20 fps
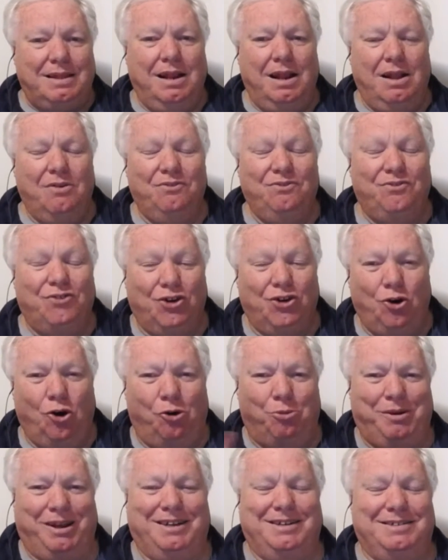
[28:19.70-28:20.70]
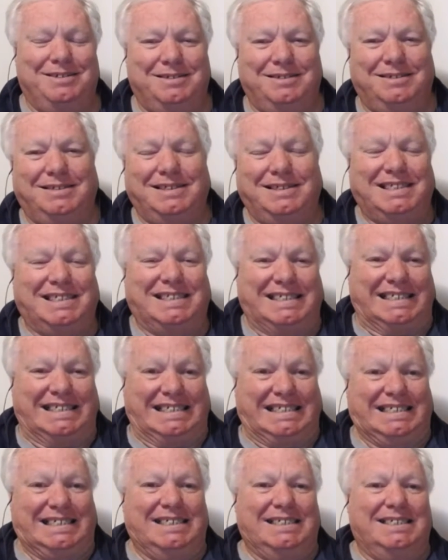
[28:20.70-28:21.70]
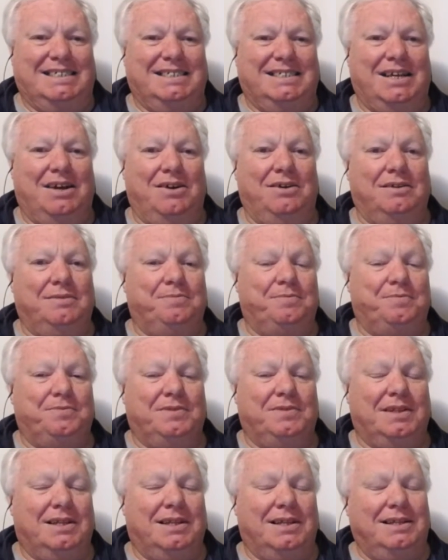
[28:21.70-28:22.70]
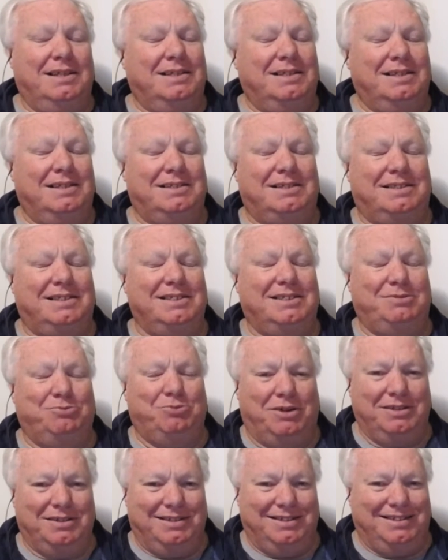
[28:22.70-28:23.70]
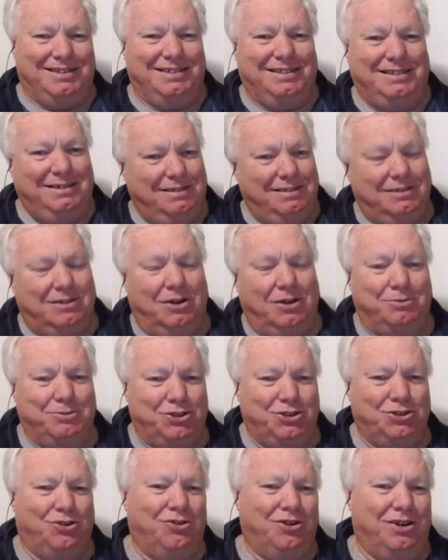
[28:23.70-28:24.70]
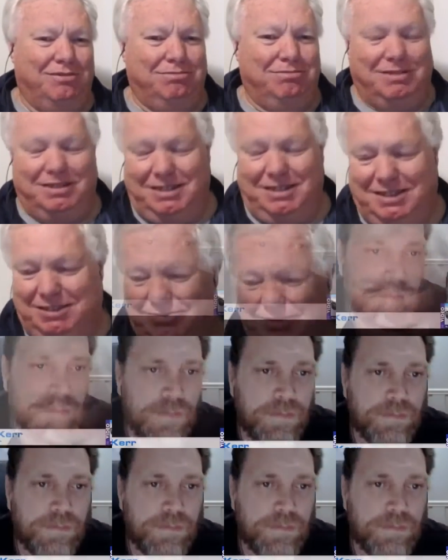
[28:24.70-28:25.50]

for comment. So this one, I'm sorry, but this one,